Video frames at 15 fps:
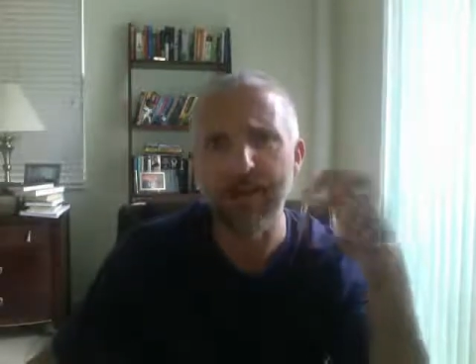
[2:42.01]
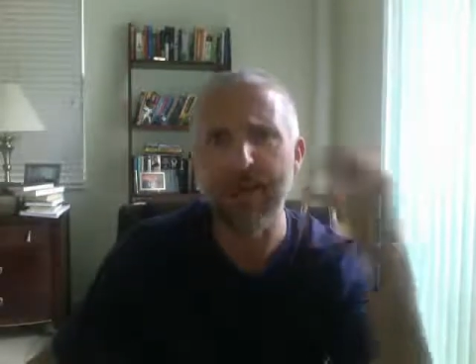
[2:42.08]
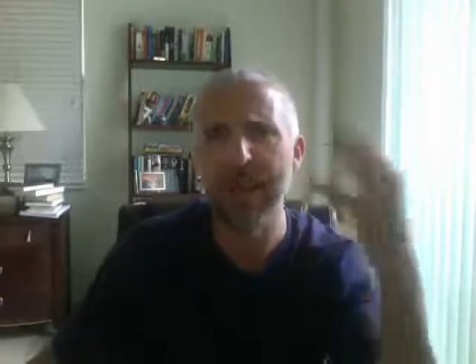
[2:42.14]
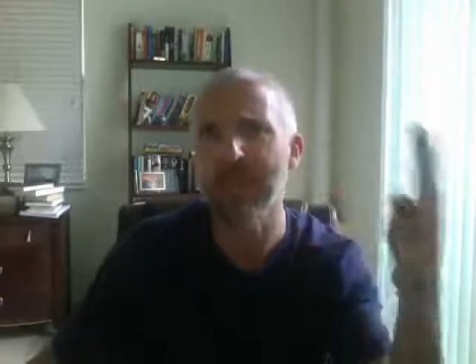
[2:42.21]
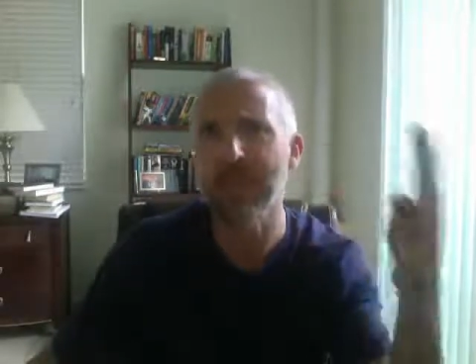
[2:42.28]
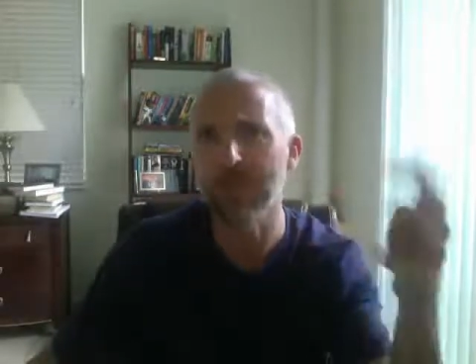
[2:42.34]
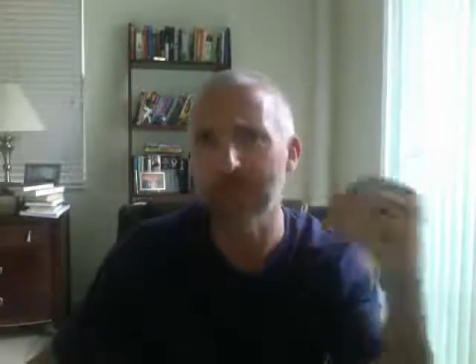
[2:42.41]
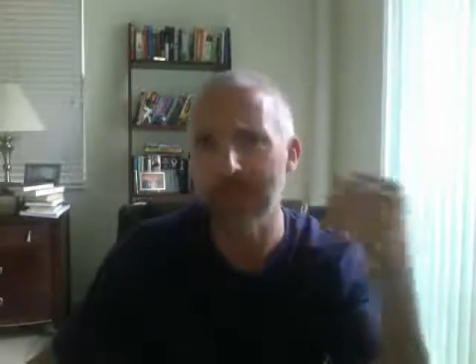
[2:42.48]

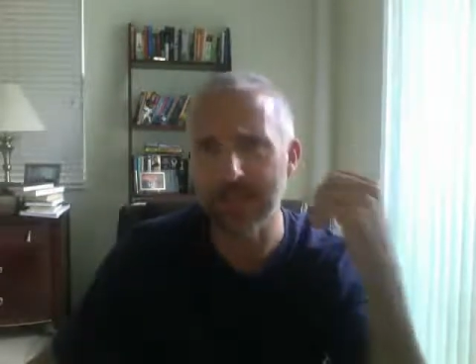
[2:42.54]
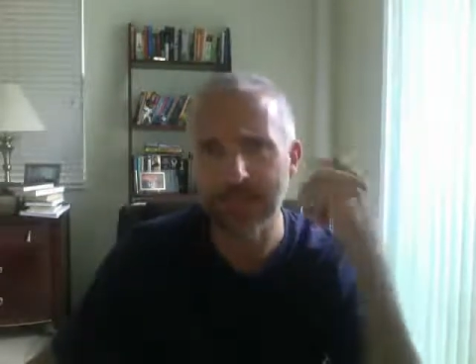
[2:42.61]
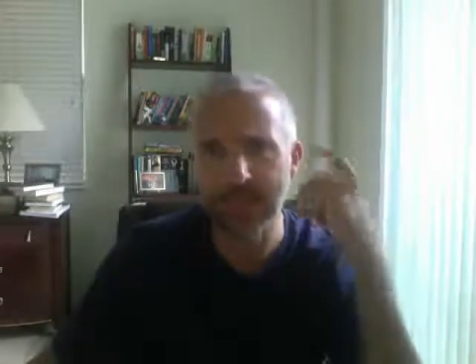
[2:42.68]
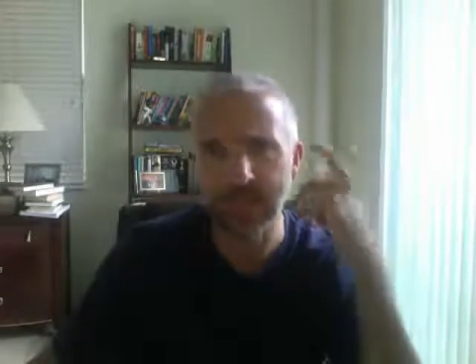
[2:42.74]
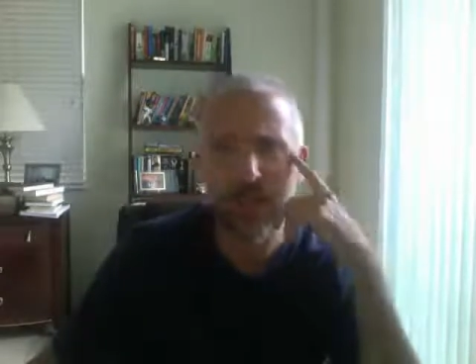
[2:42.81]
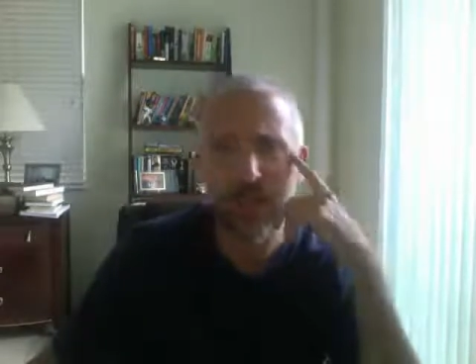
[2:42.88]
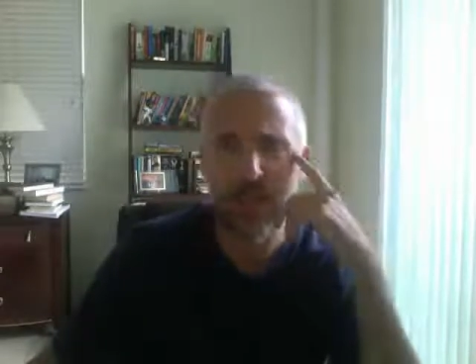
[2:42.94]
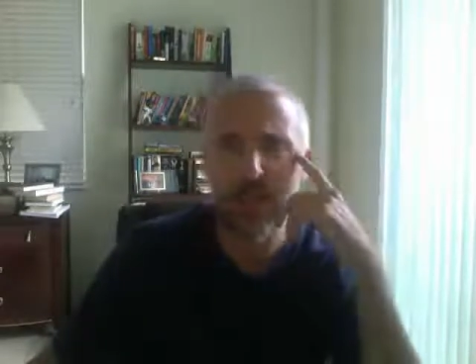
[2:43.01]
text
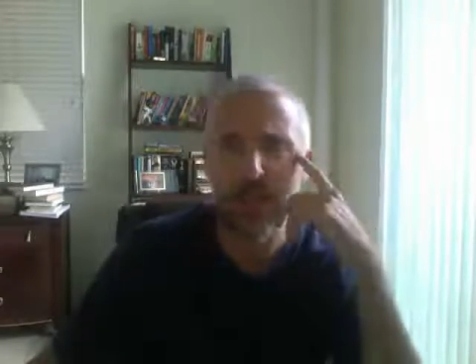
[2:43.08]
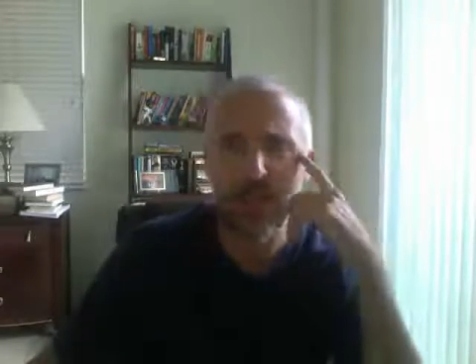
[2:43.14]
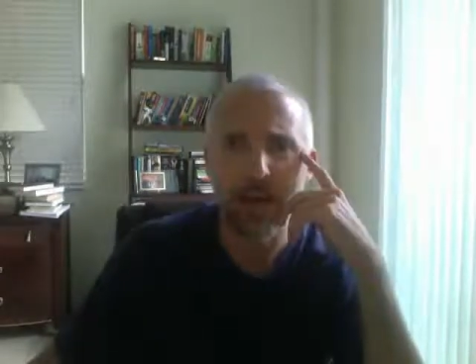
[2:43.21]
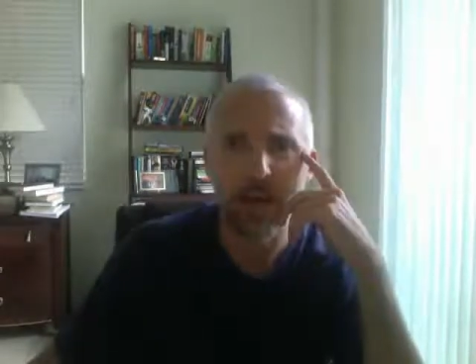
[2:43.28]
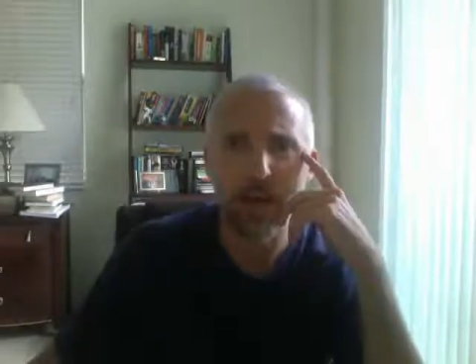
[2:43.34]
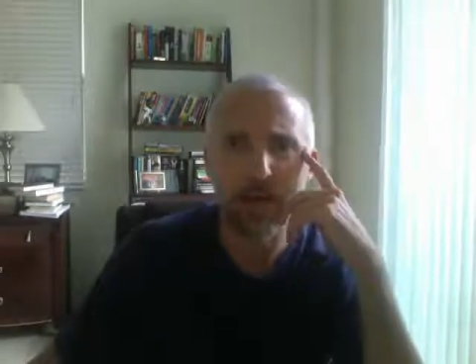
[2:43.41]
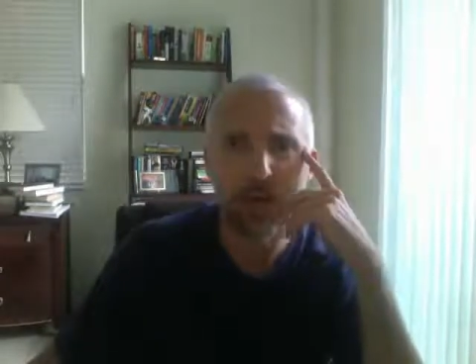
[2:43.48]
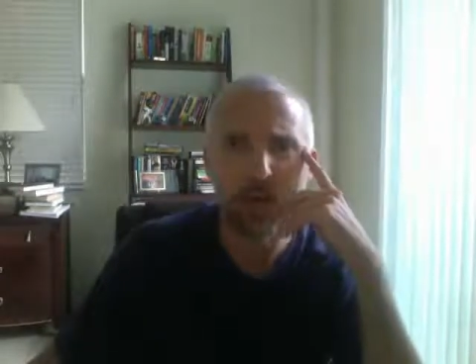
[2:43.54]
message.
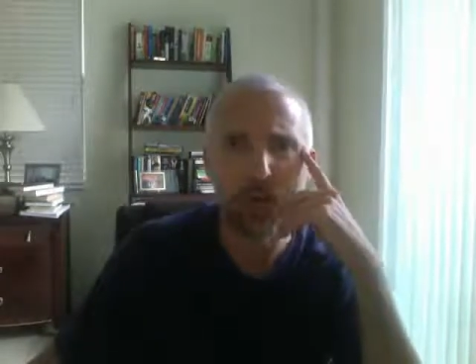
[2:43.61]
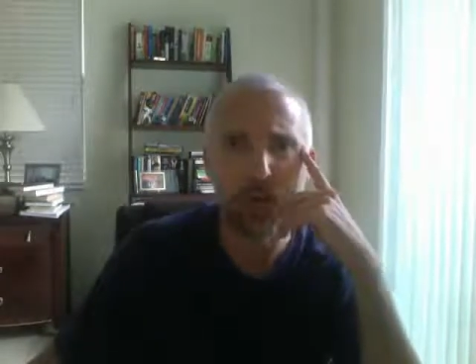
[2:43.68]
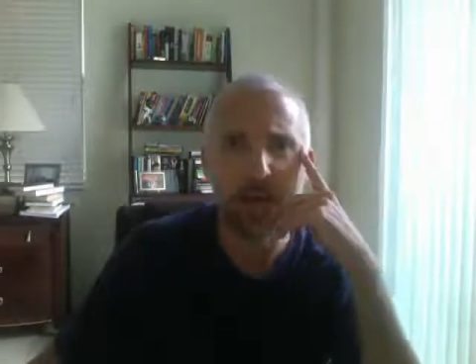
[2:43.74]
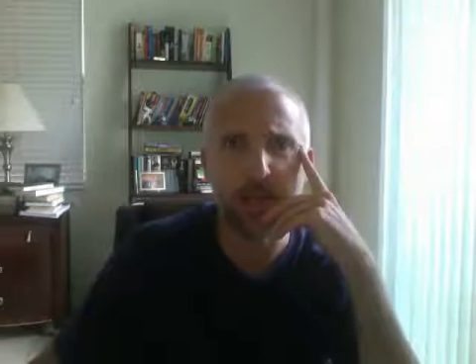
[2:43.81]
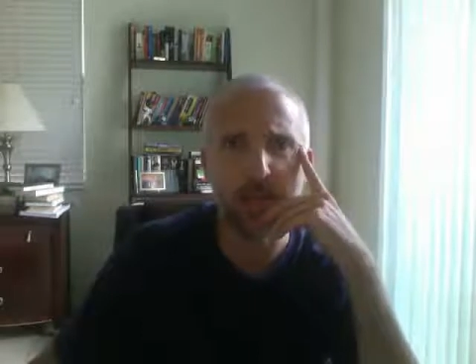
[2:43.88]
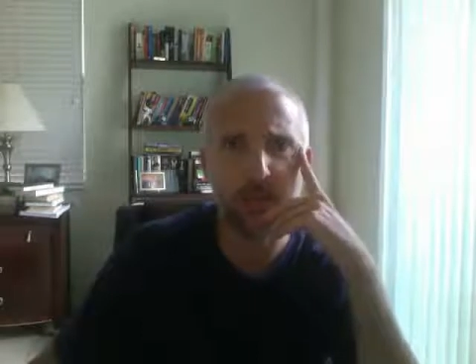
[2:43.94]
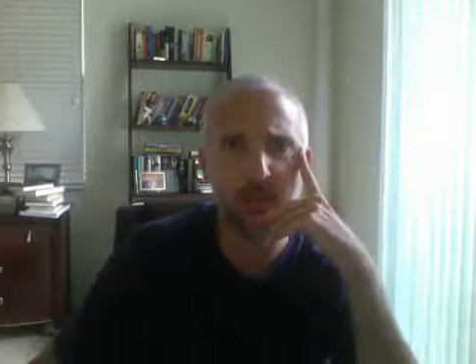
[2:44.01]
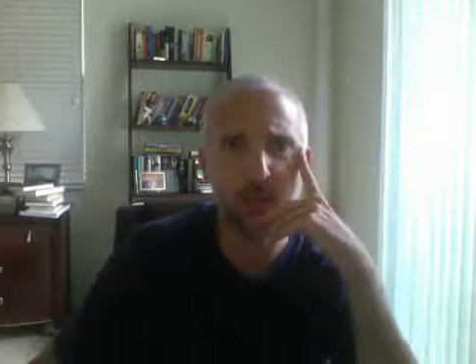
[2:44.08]
I mean, it's
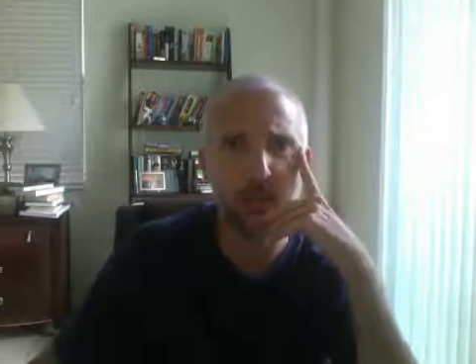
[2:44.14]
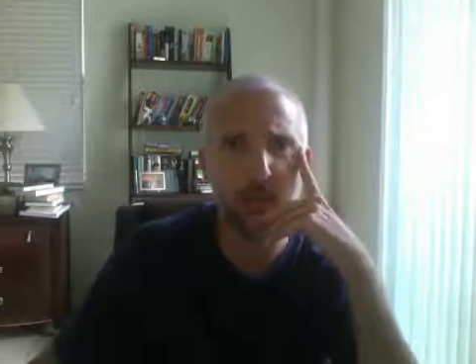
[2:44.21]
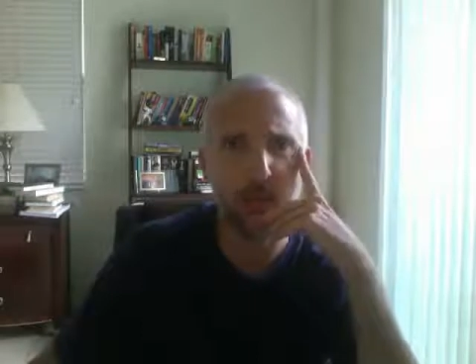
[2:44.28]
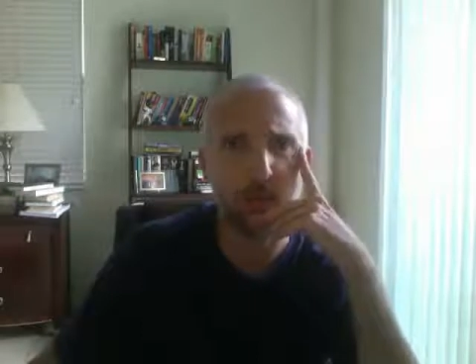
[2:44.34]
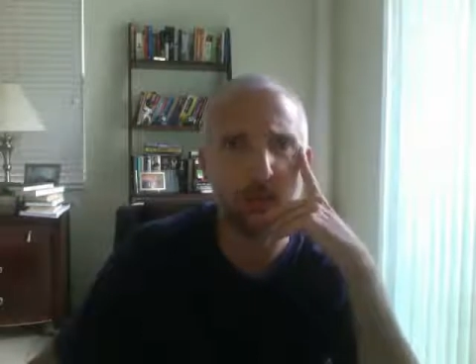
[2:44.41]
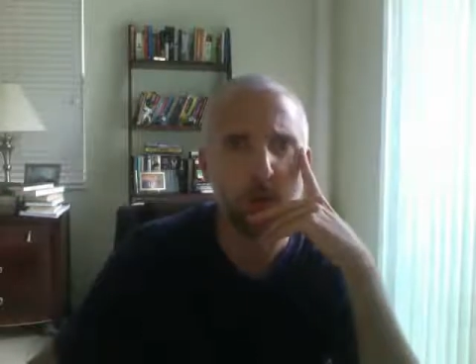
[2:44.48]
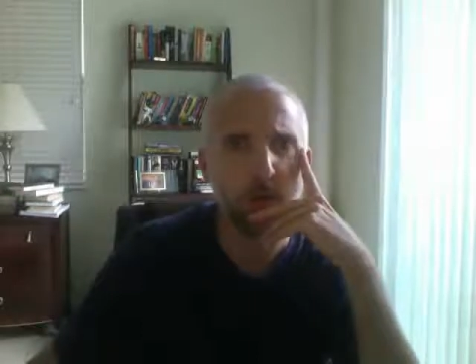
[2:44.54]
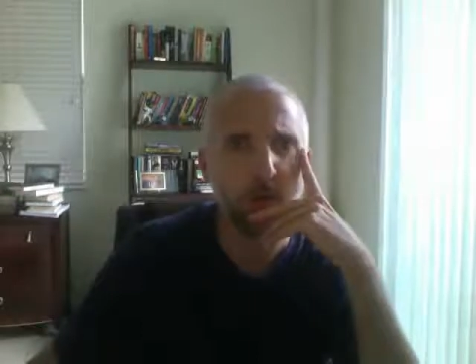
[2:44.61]
crazy. So,